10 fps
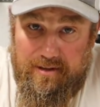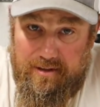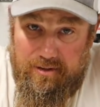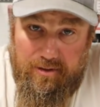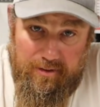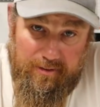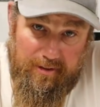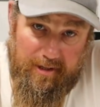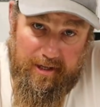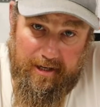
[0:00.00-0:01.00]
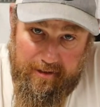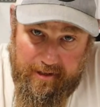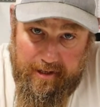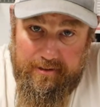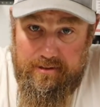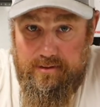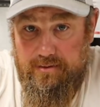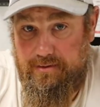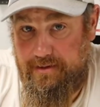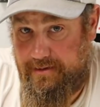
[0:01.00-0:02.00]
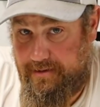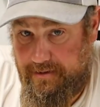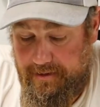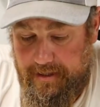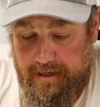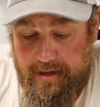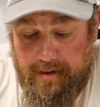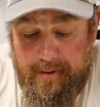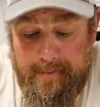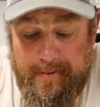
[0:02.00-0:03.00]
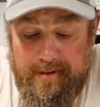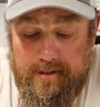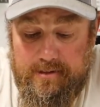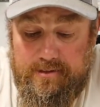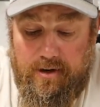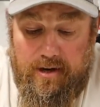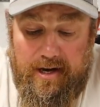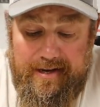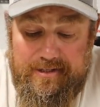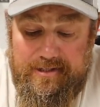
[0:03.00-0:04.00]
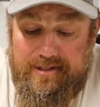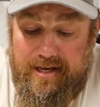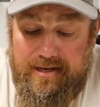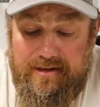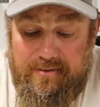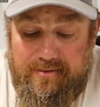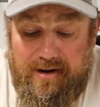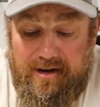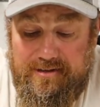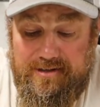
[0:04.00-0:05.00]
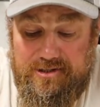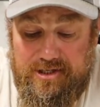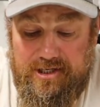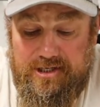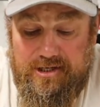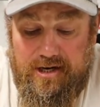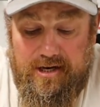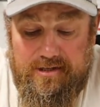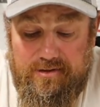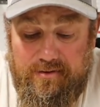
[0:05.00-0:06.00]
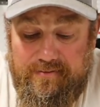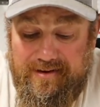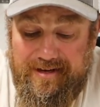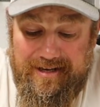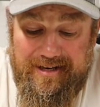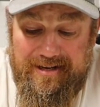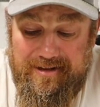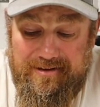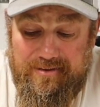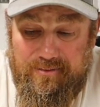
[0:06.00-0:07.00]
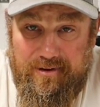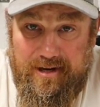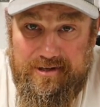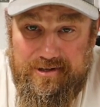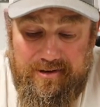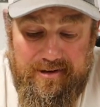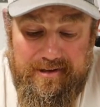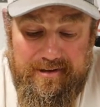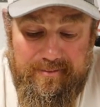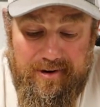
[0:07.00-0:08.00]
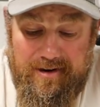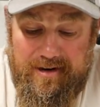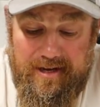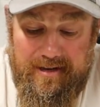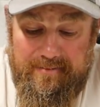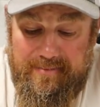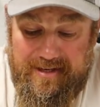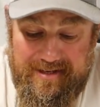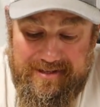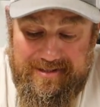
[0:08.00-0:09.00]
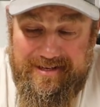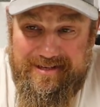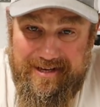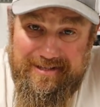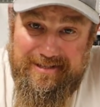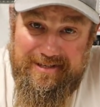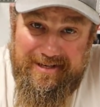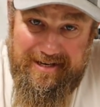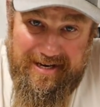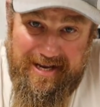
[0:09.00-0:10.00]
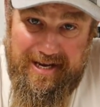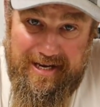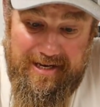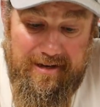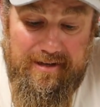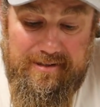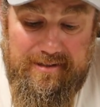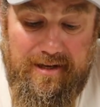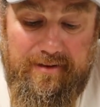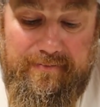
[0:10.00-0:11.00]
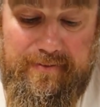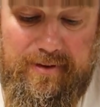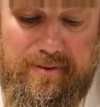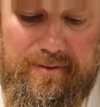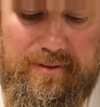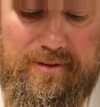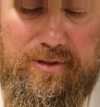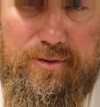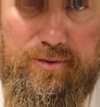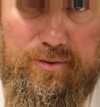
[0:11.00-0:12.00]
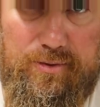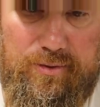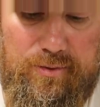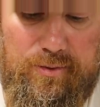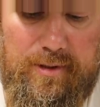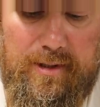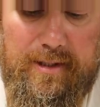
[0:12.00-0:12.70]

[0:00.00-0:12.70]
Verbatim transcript: you know, the higher the altitude, the thinner the air. So I just tend to rock the G-Shocks over any other watch on the market because it doesn't need a cell phone to